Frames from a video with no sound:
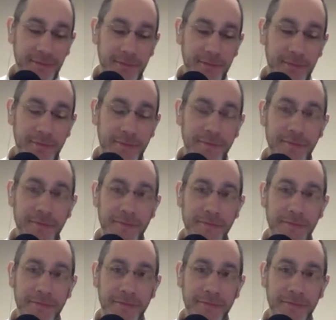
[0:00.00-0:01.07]

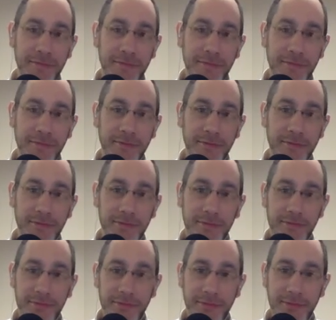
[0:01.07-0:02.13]

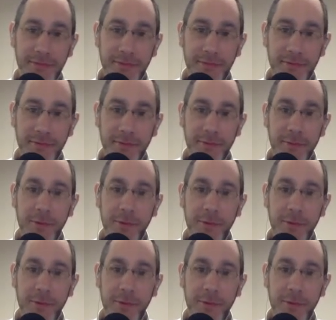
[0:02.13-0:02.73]
(silent)